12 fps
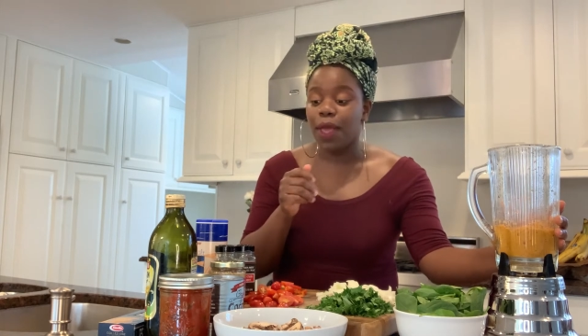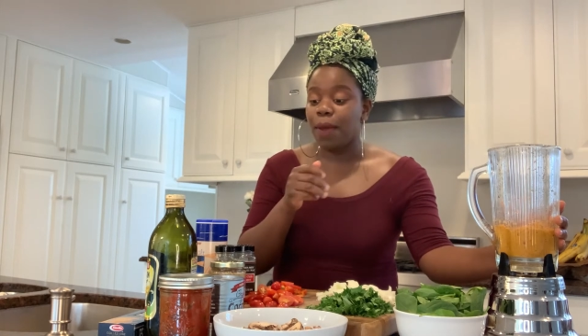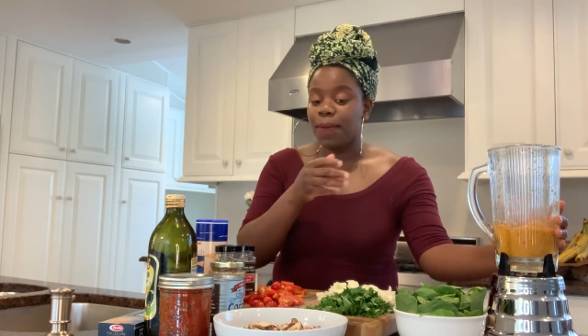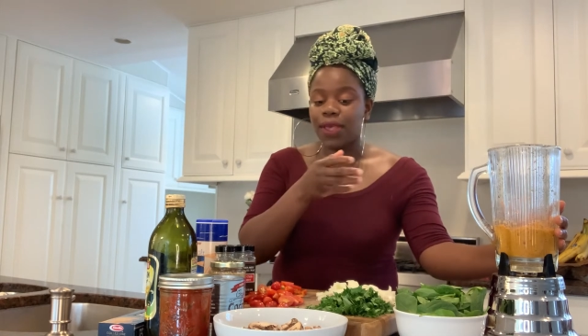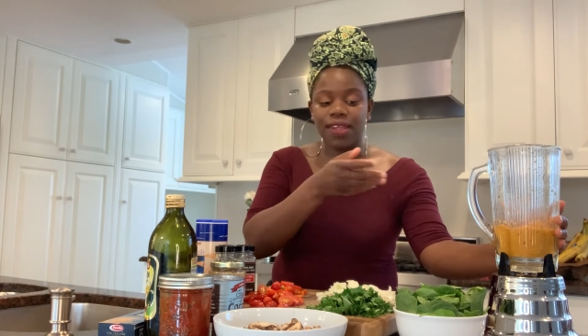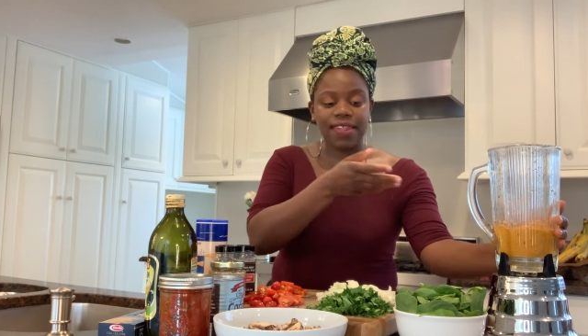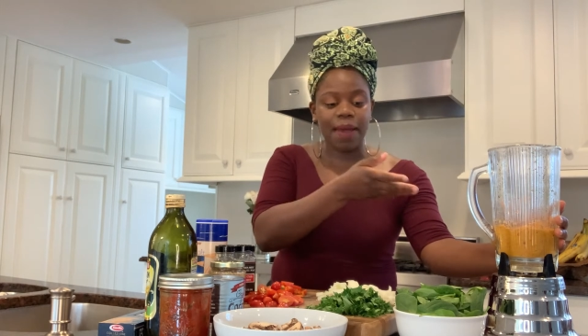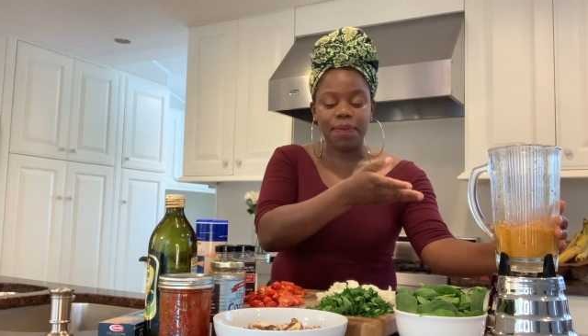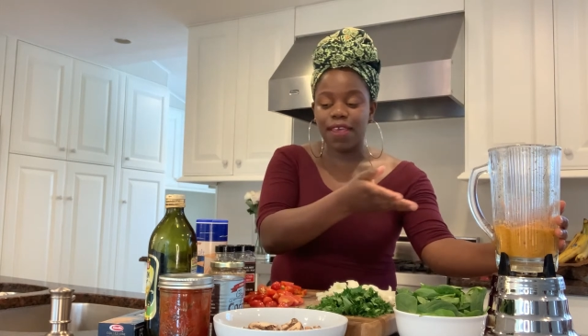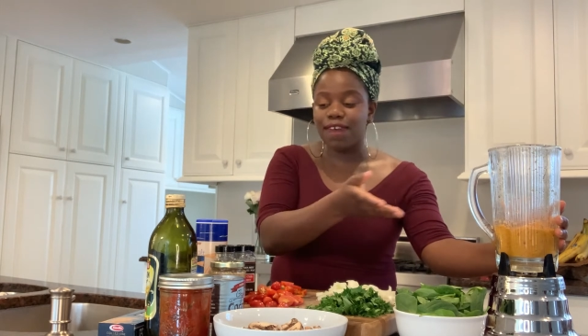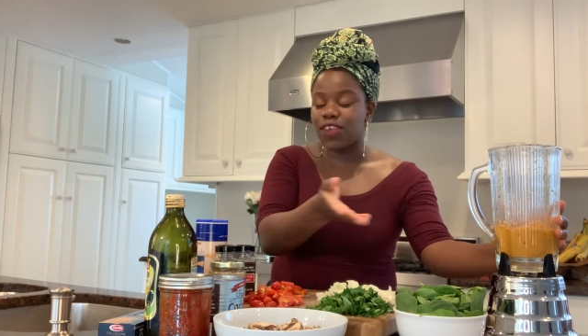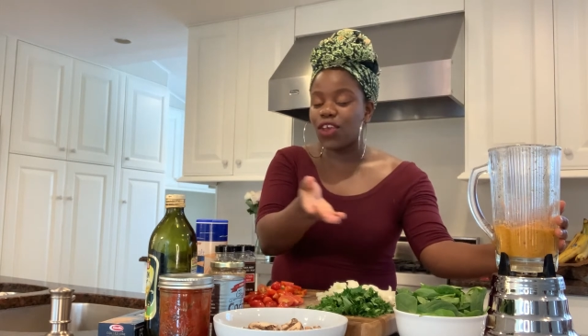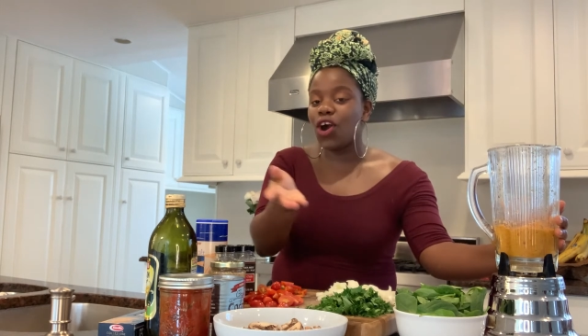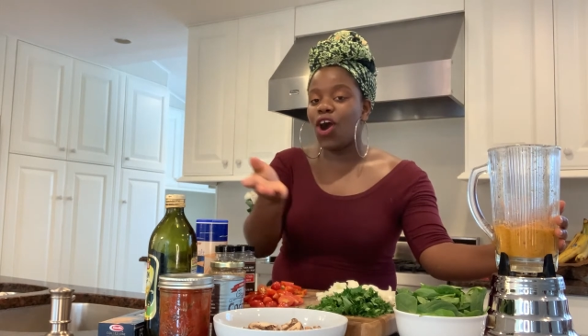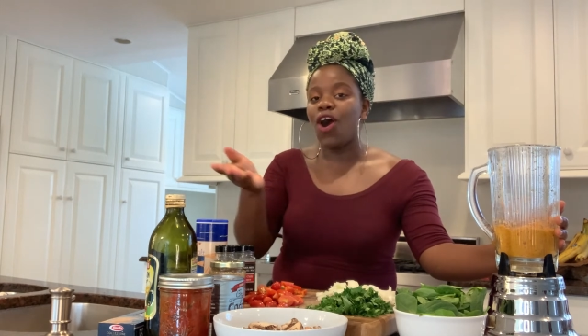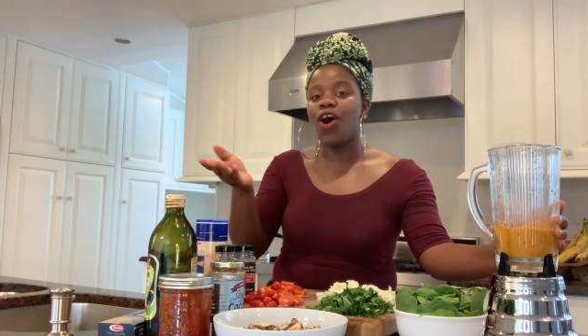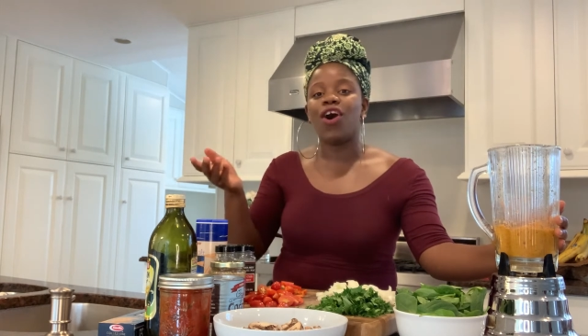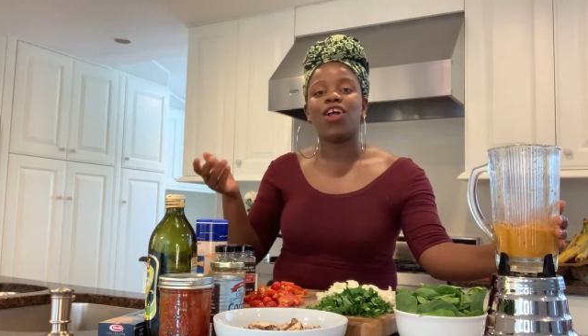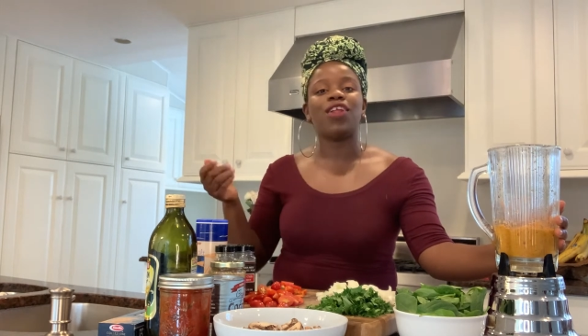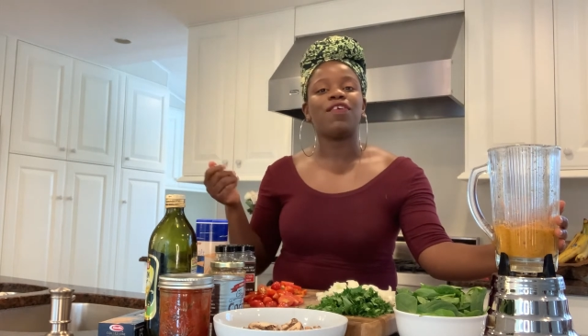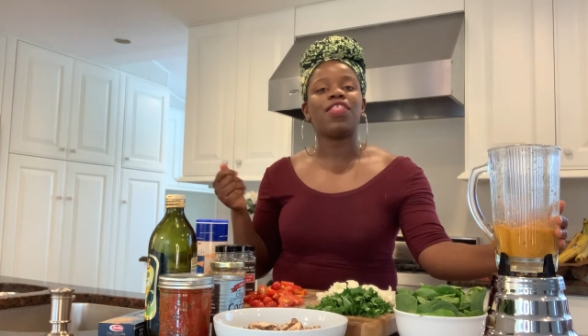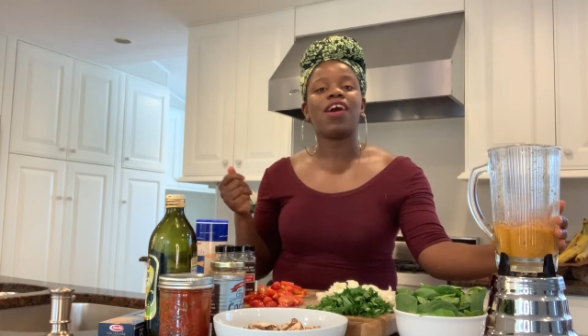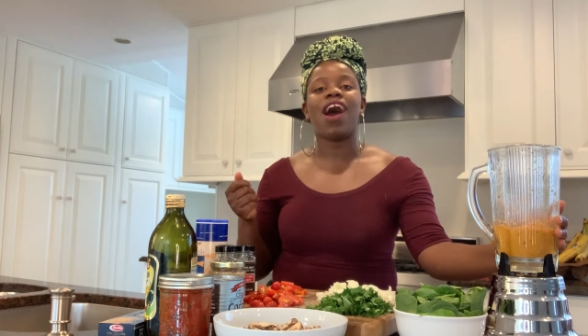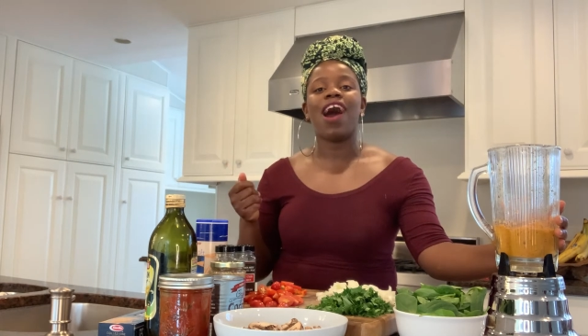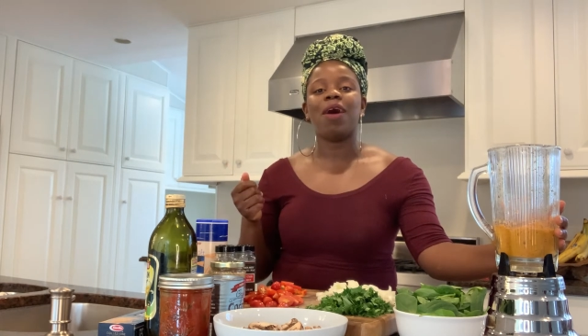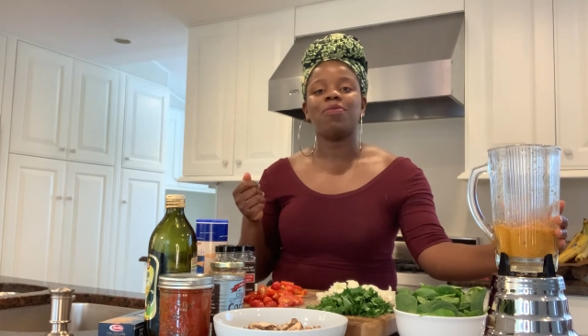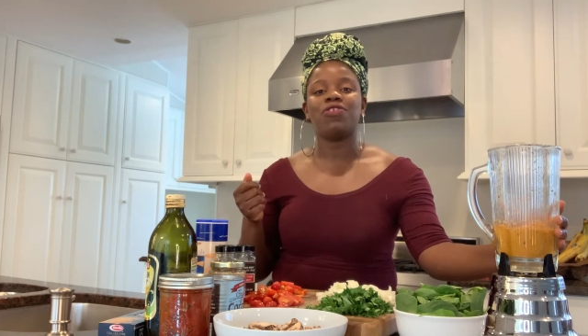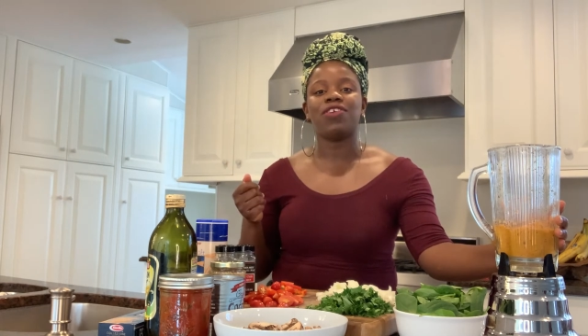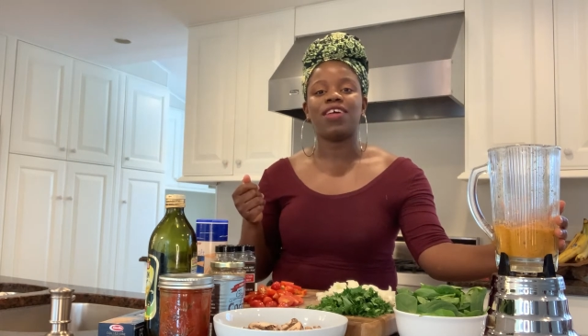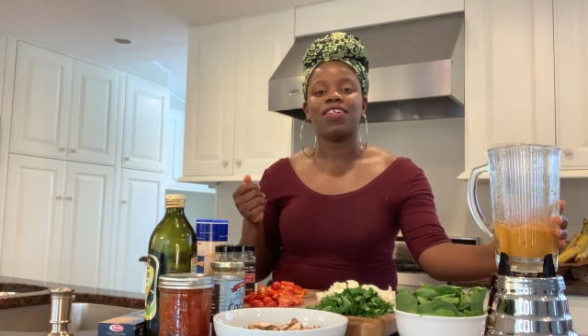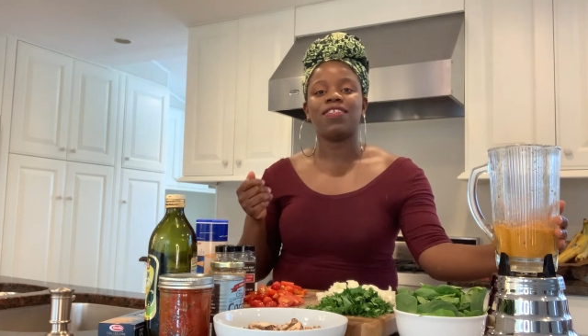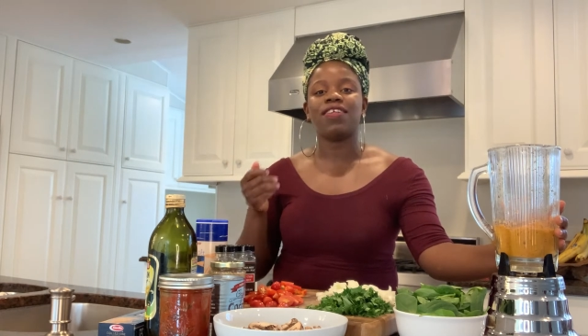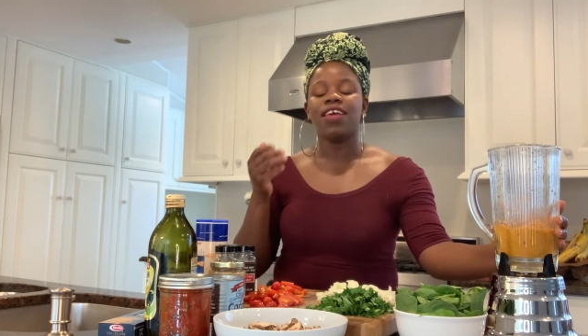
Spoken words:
Because I'm giving you all of the options.